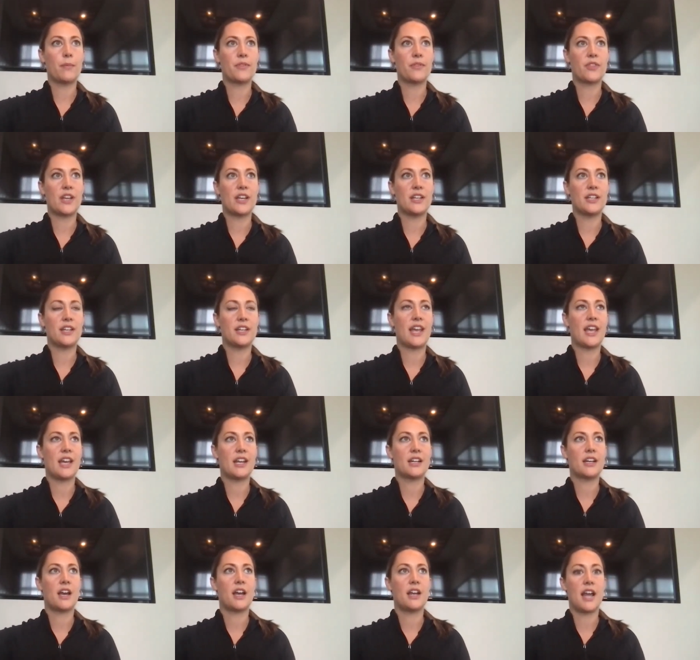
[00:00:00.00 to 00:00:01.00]
but they
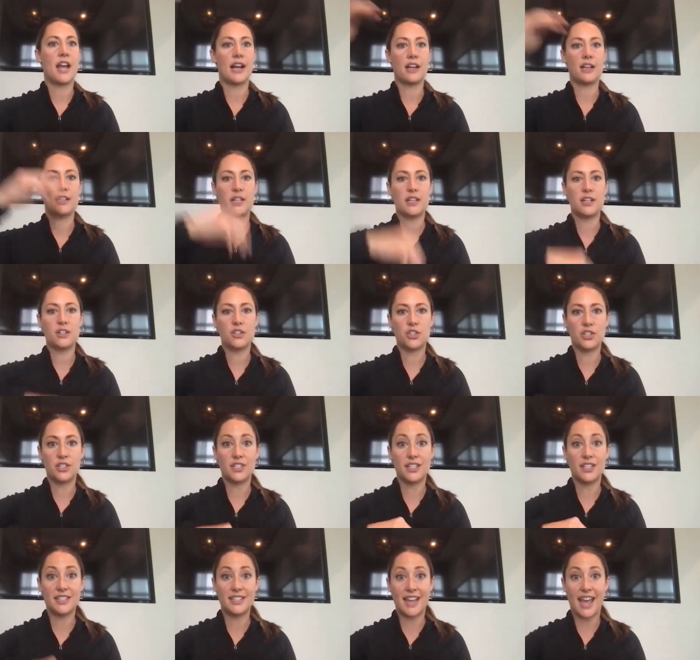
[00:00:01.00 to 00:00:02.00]
can't connect it to
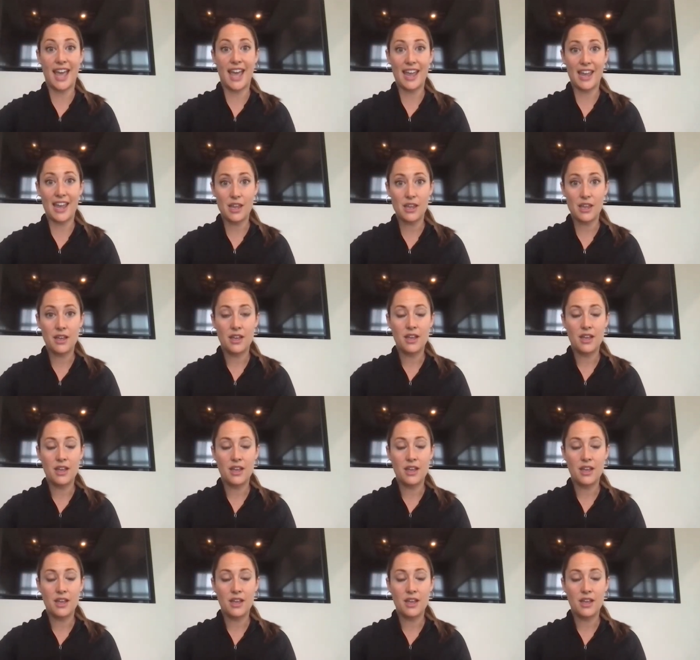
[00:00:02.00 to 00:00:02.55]
today.